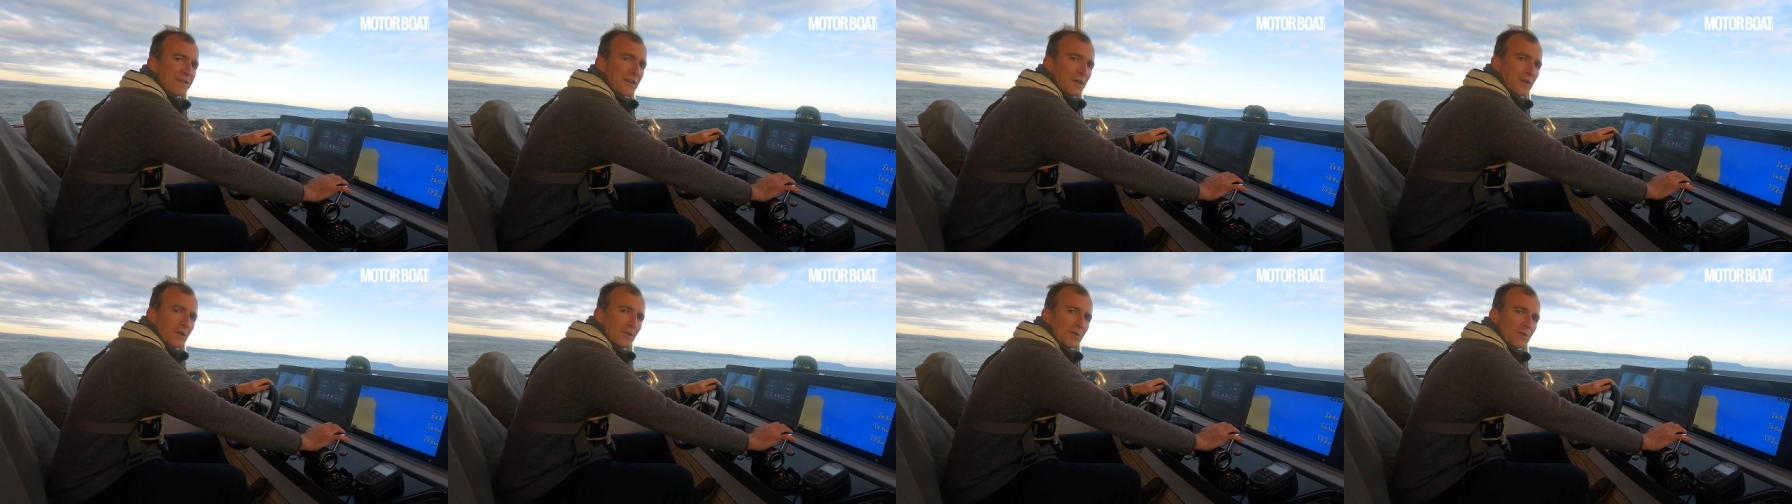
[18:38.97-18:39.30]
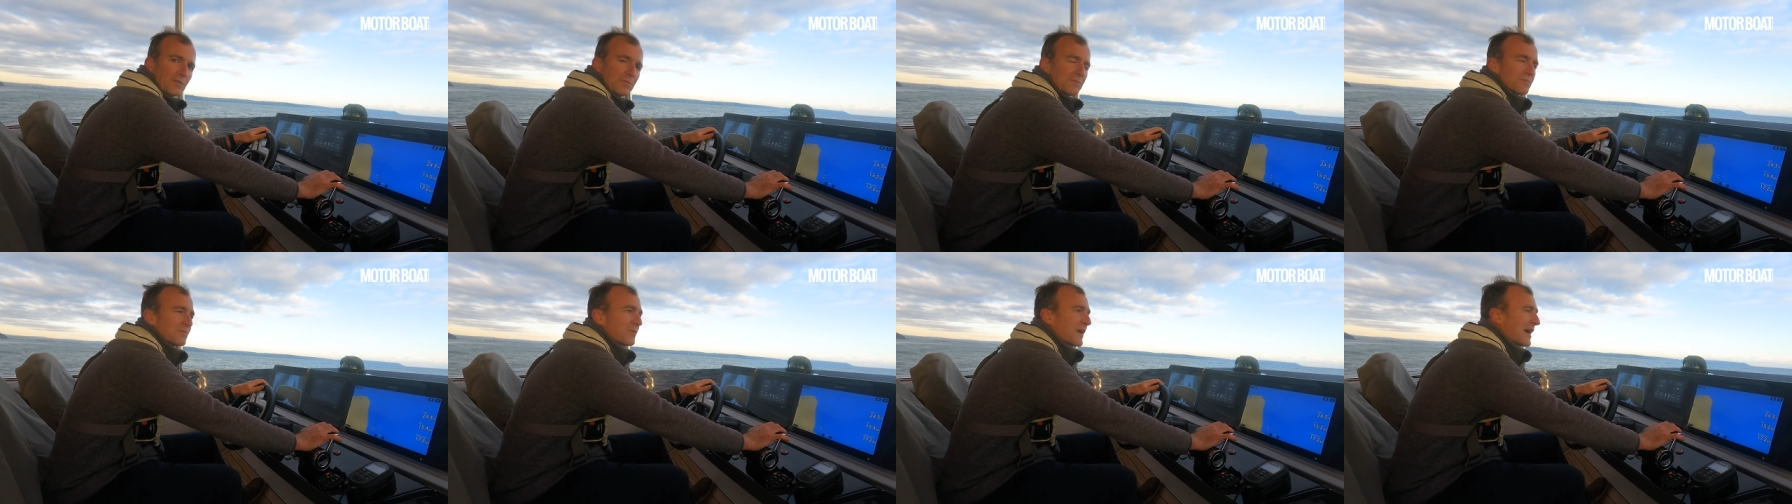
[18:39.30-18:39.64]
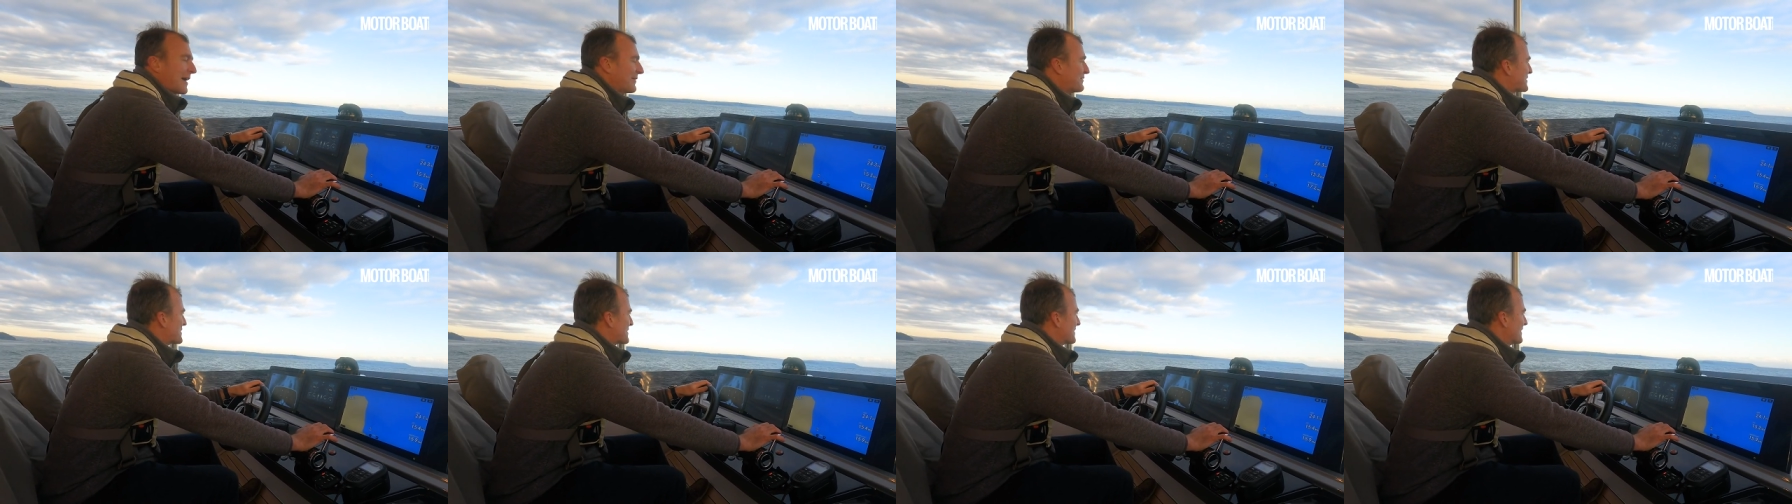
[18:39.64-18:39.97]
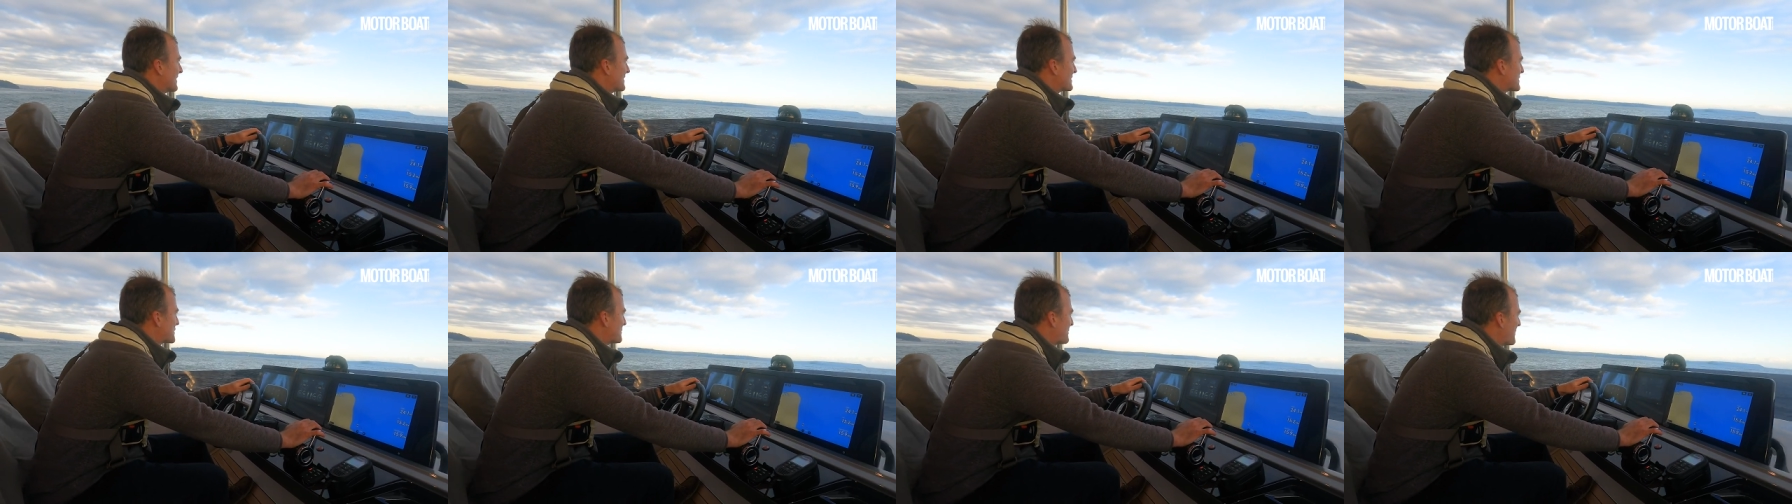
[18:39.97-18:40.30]
fuel, revs
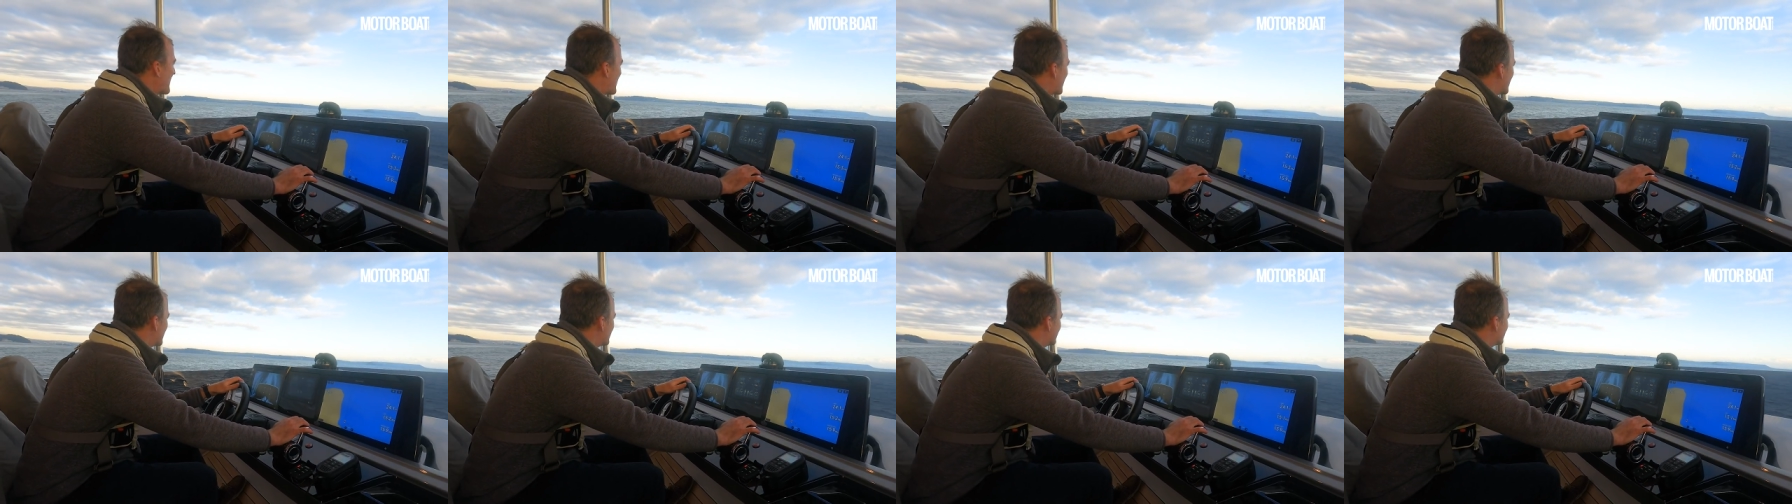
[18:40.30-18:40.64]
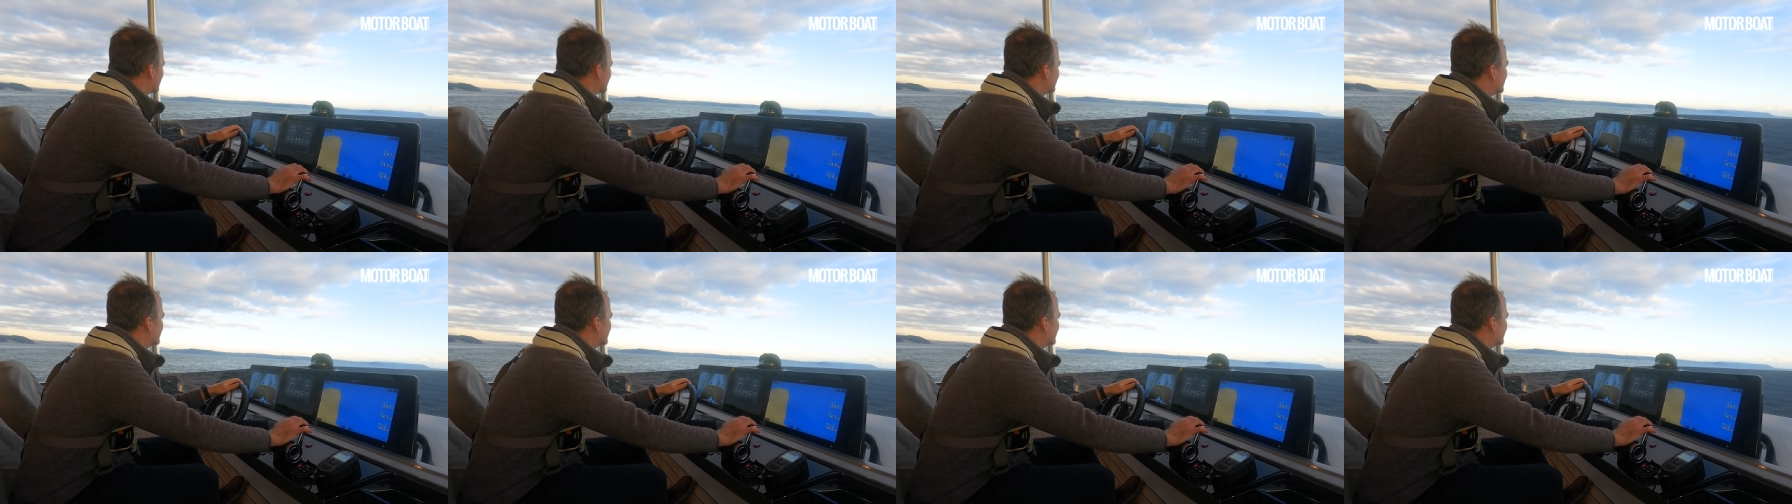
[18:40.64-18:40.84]
and speed.